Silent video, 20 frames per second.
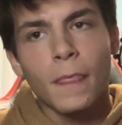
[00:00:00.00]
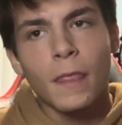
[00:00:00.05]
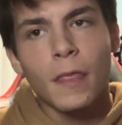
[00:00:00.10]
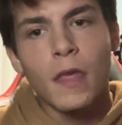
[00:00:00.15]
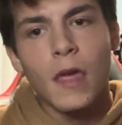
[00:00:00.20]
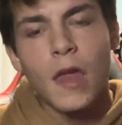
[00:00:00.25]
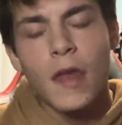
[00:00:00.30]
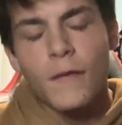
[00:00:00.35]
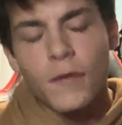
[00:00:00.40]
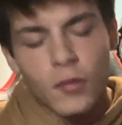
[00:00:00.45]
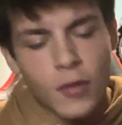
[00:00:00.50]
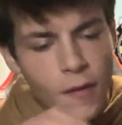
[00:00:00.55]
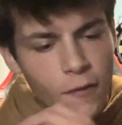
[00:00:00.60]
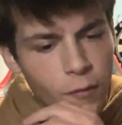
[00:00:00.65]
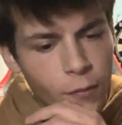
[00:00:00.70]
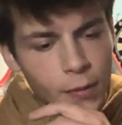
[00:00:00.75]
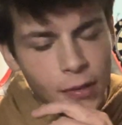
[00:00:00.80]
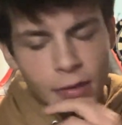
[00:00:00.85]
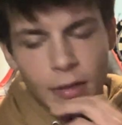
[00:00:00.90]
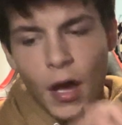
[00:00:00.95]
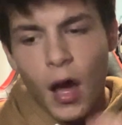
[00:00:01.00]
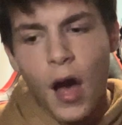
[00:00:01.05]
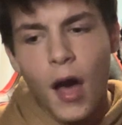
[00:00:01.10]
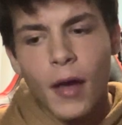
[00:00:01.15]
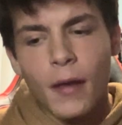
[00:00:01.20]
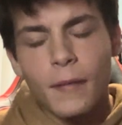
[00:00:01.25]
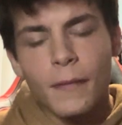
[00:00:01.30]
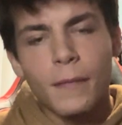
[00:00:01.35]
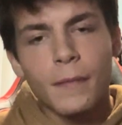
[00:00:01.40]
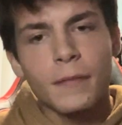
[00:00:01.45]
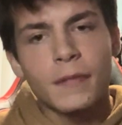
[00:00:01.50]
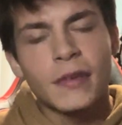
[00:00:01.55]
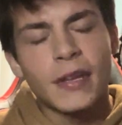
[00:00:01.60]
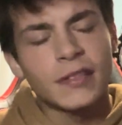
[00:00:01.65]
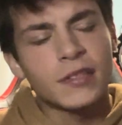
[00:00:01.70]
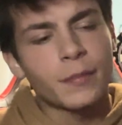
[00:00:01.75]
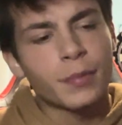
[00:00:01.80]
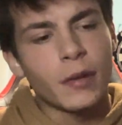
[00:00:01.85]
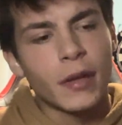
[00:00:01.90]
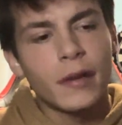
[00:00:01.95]
And if you've never been taught
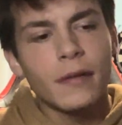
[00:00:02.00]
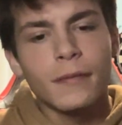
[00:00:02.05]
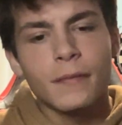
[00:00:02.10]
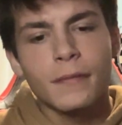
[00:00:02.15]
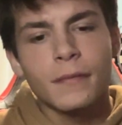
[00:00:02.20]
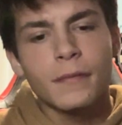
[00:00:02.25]
discipline,